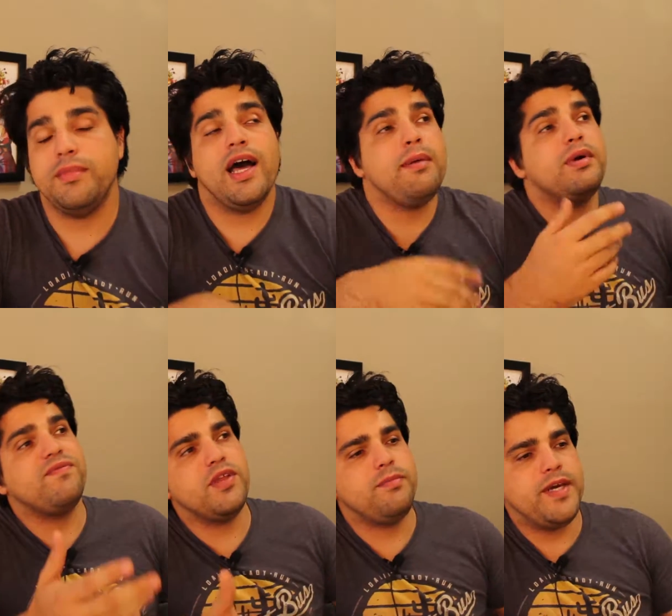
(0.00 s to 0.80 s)
I mean, I'm
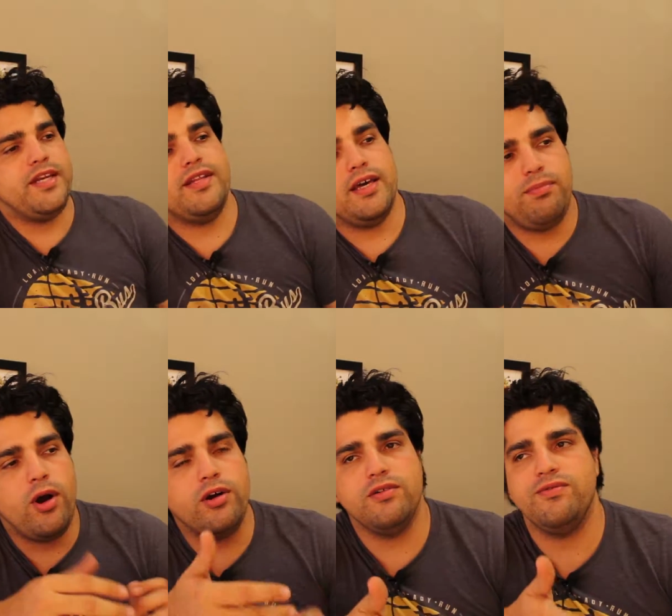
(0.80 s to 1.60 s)
of the opinion that
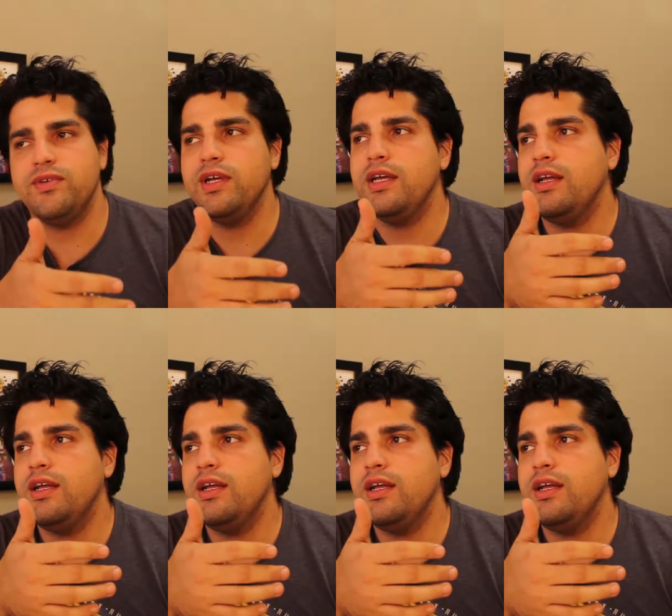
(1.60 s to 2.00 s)
part of